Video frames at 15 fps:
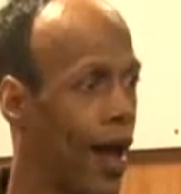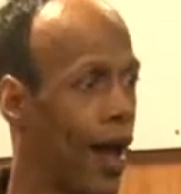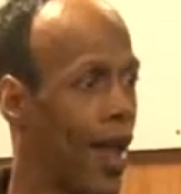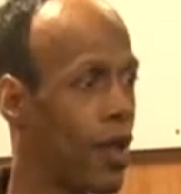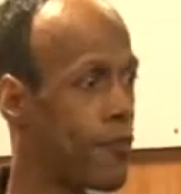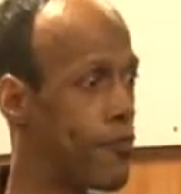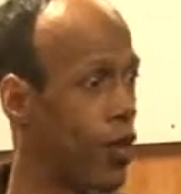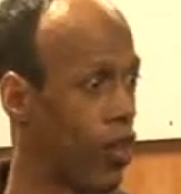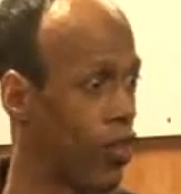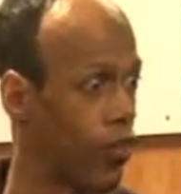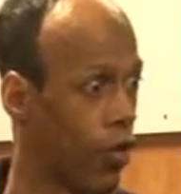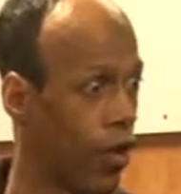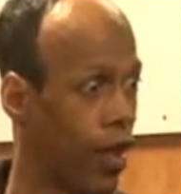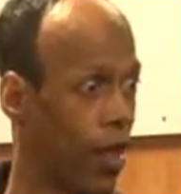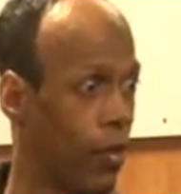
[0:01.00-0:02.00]
I had big
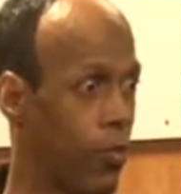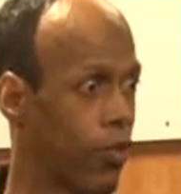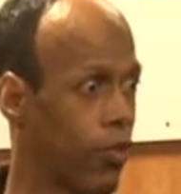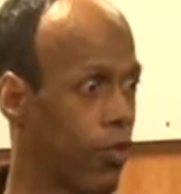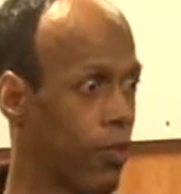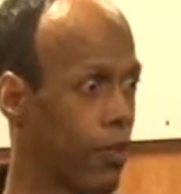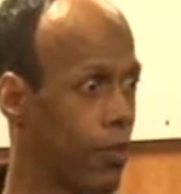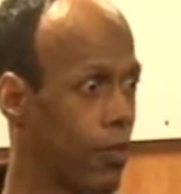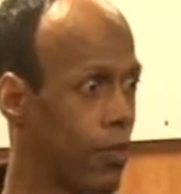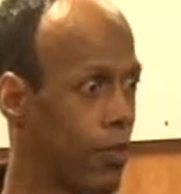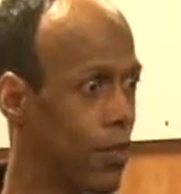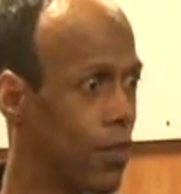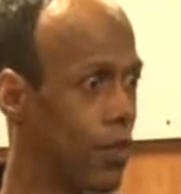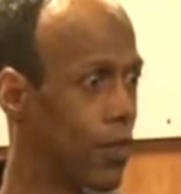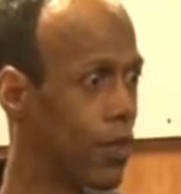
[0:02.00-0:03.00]
dreams,
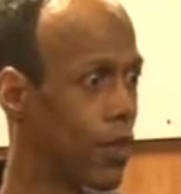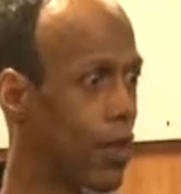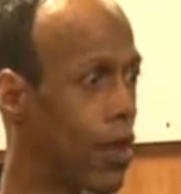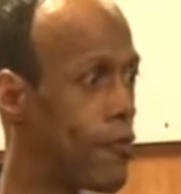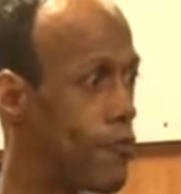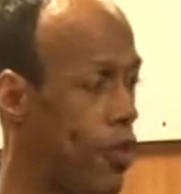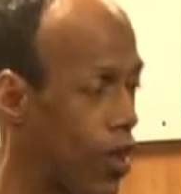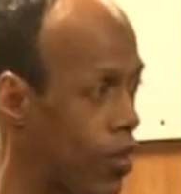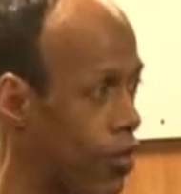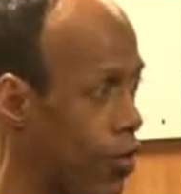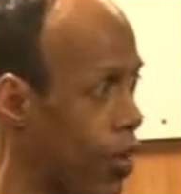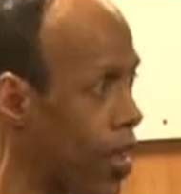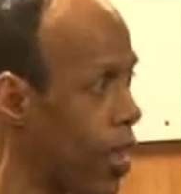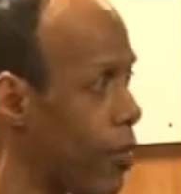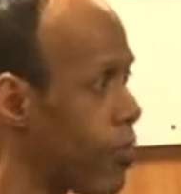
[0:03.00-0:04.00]
big
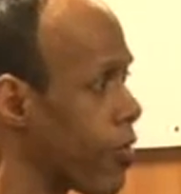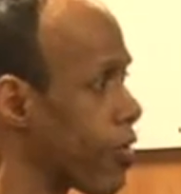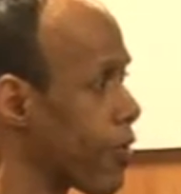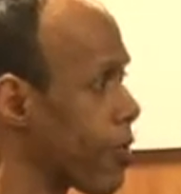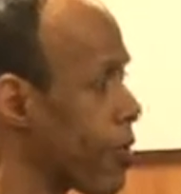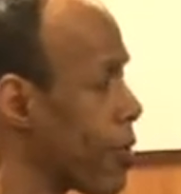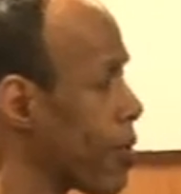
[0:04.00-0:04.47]
dreams.